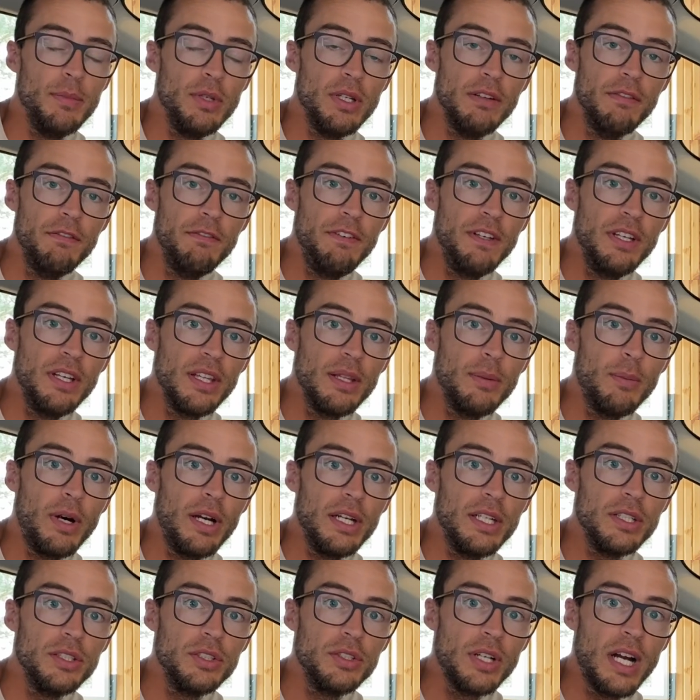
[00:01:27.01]
You can feel them while
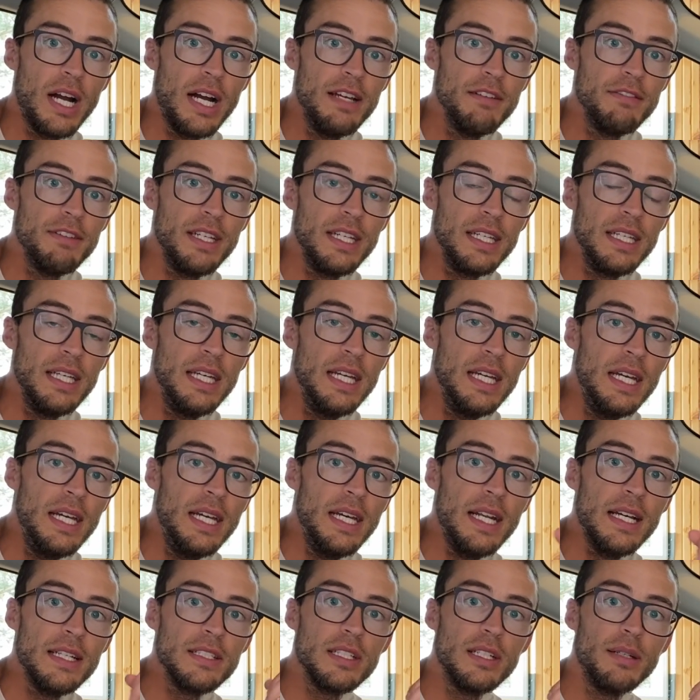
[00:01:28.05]
you're driving.
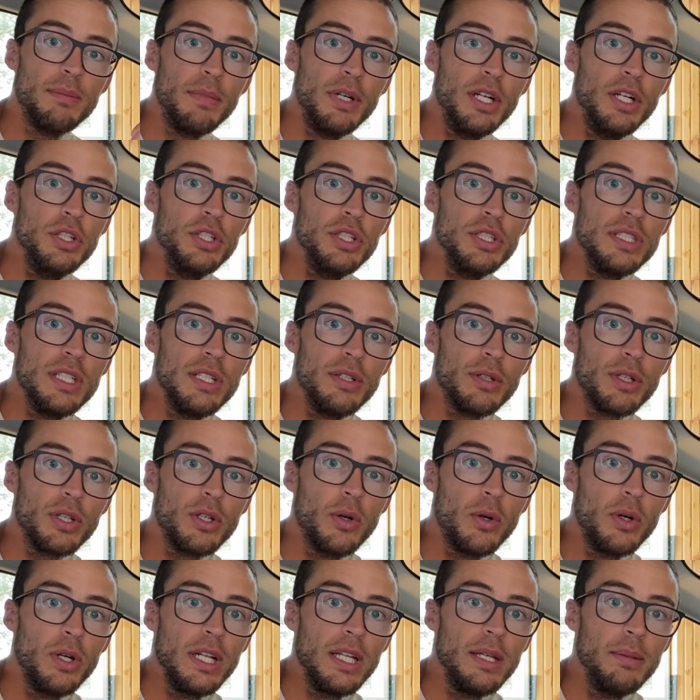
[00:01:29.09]
It has an emergency
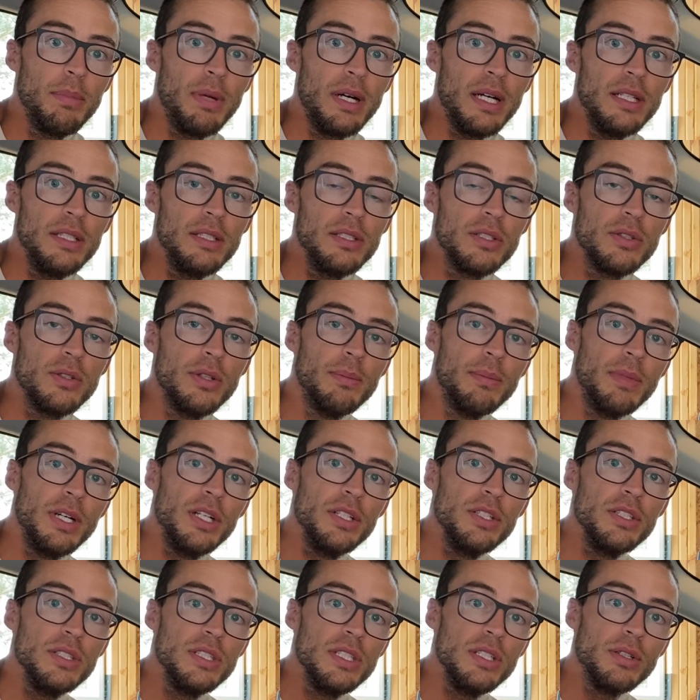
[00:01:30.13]
recording button to
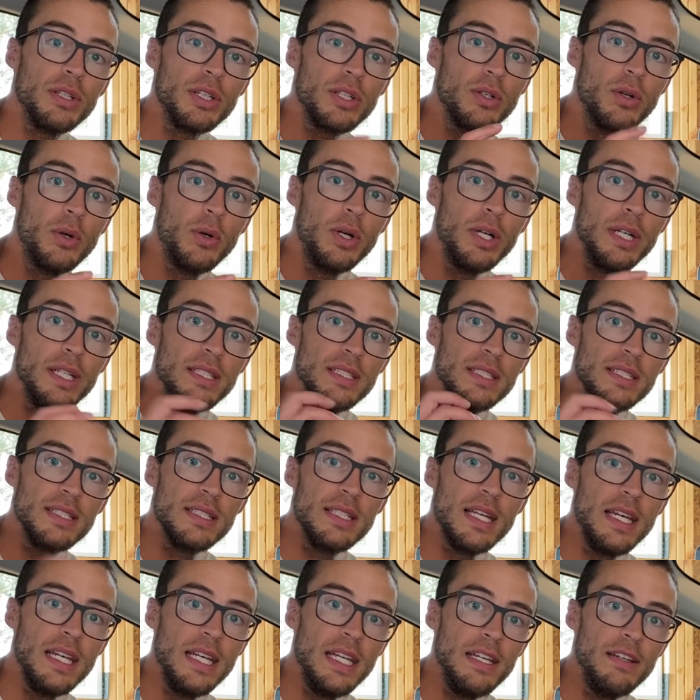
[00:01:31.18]
emergency record and
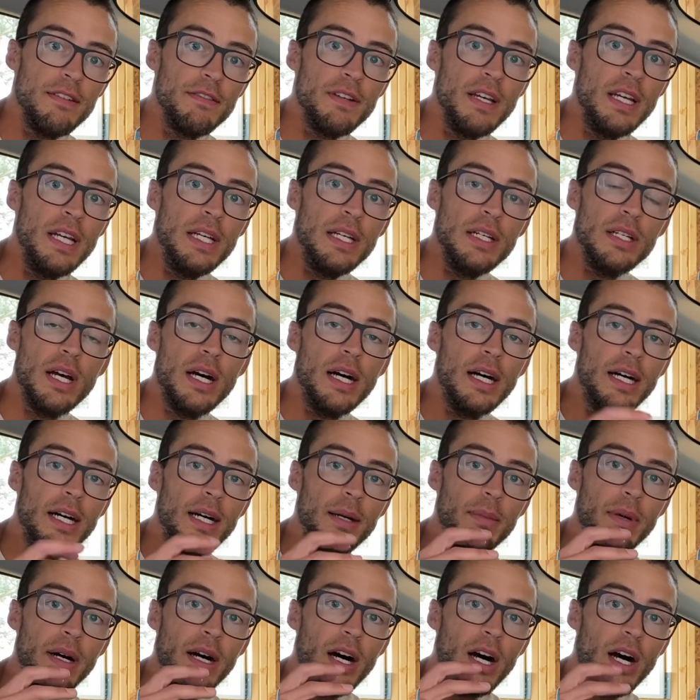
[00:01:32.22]
save
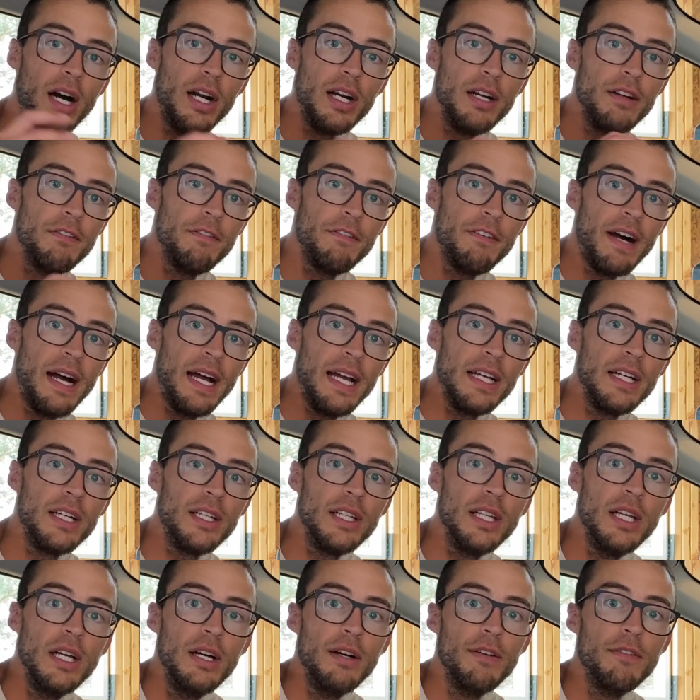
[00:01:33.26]
a hard
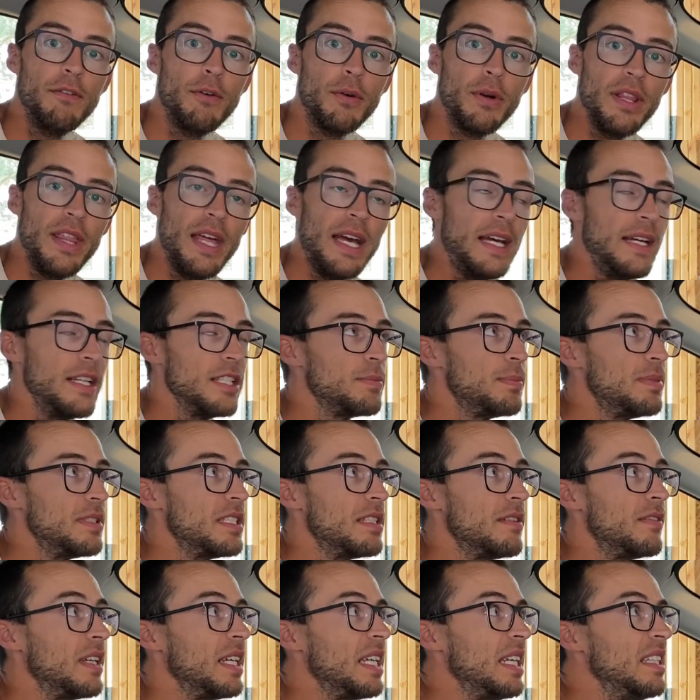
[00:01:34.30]
file for that
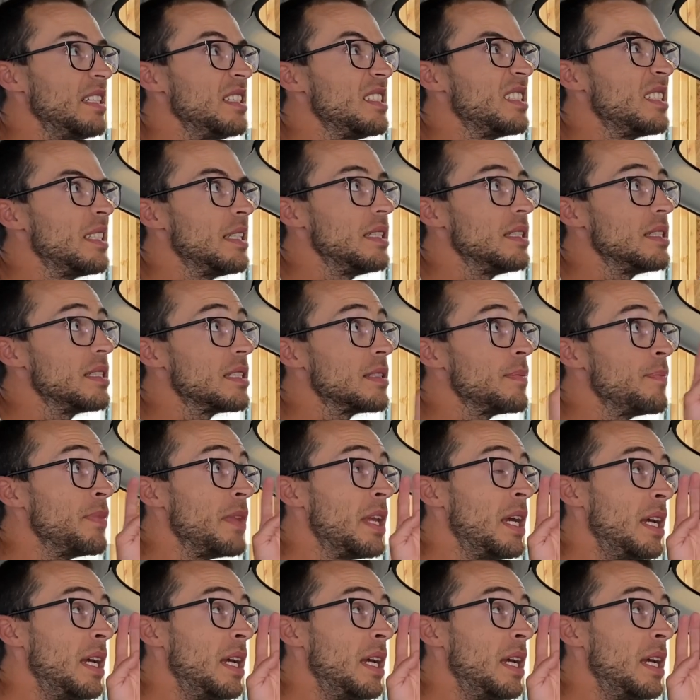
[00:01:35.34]
specific instance.